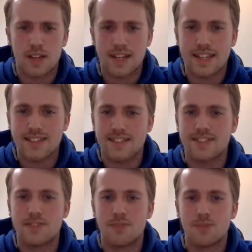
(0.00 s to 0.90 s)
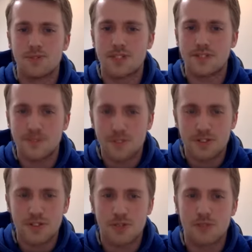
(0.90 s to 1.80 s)
I guess the most
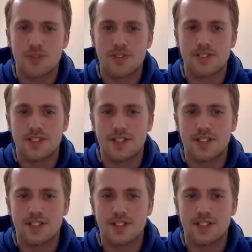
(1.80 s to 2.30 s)
influential one was